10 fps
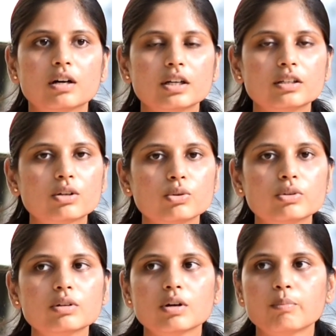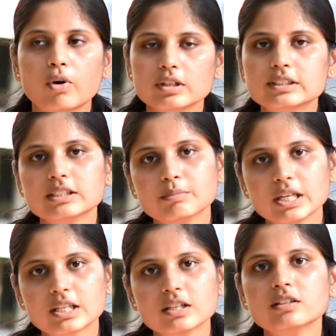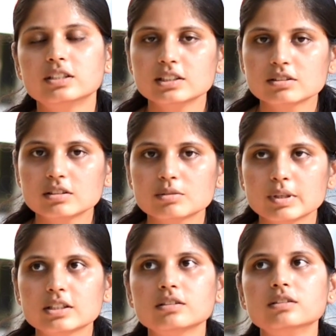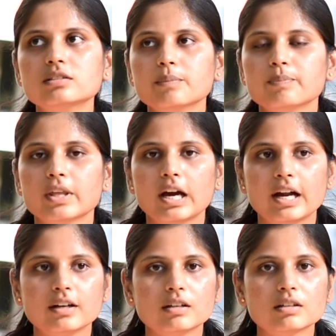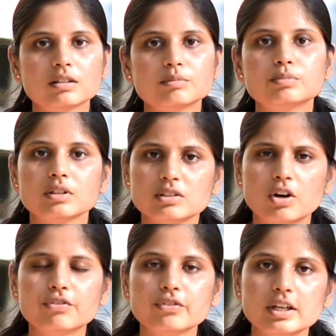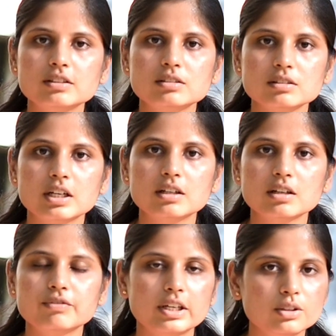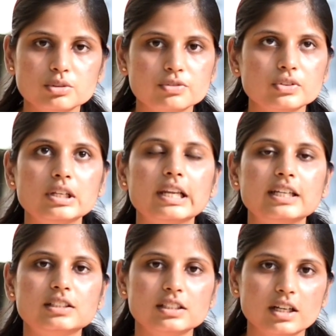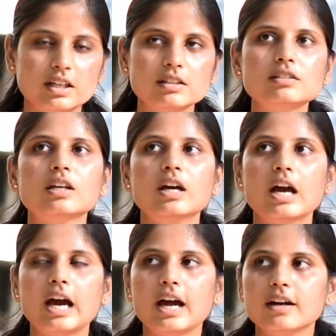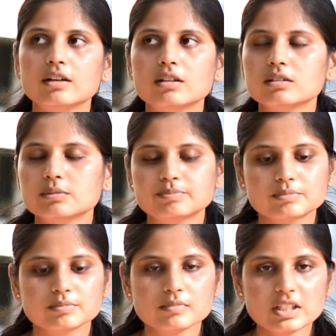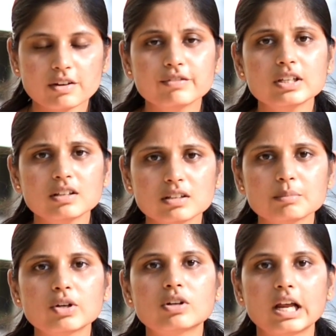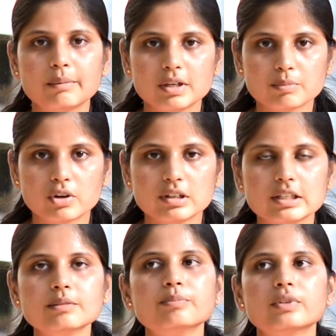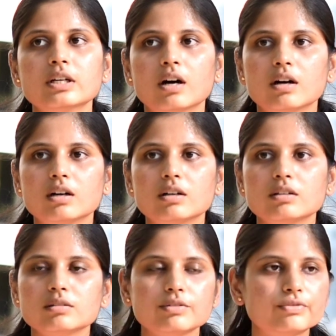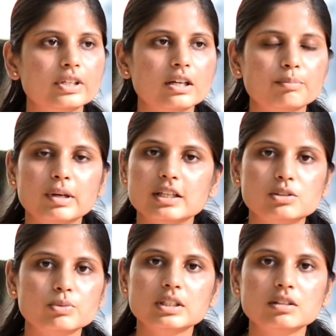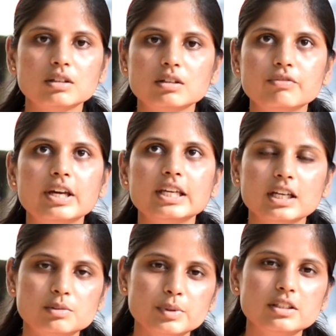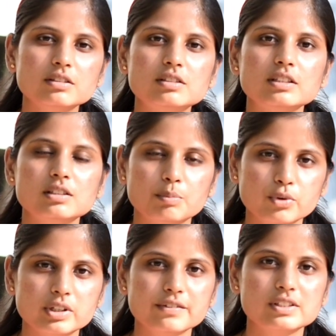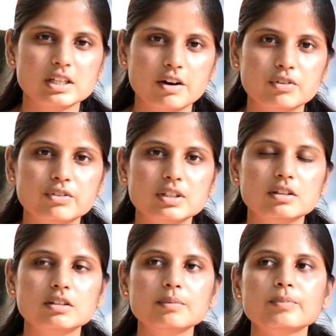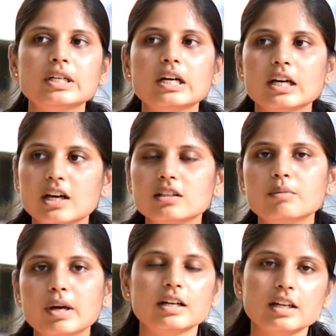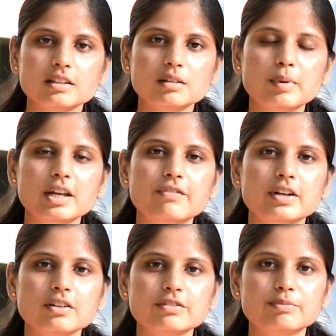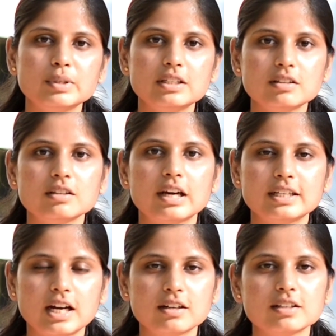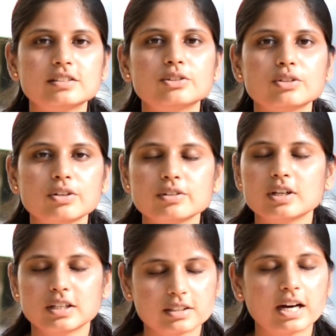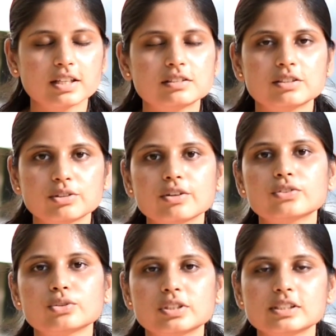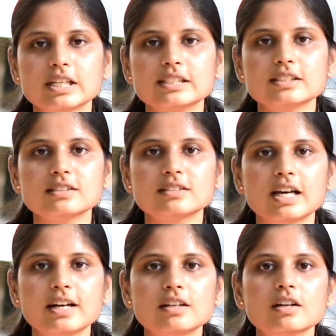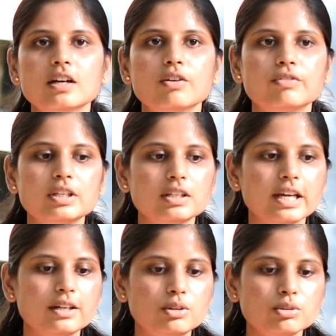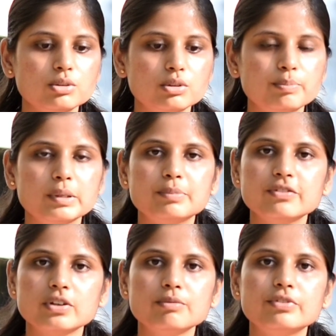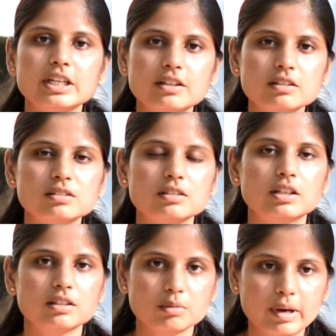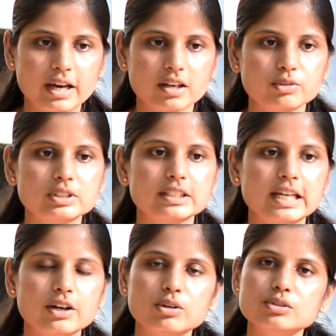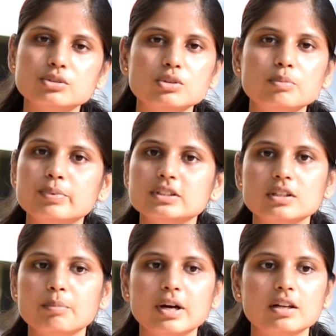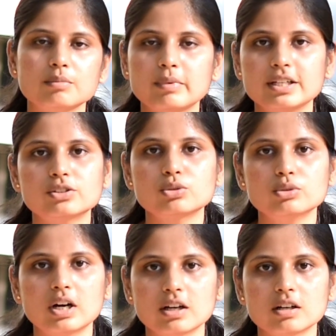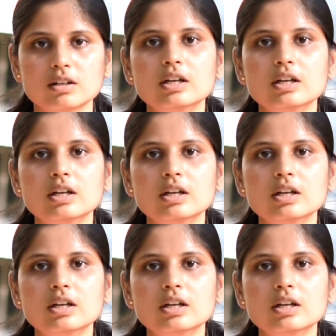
include policy making, research methods, and softwares that are very useful, like GIS, and we learn about climate modeling. We are blessed with very experienced and supportive staff over here. Another benefit of being at Tata Institute of Social Sciences is that we get to know people from various career backgrounds, and that also opens up our minds to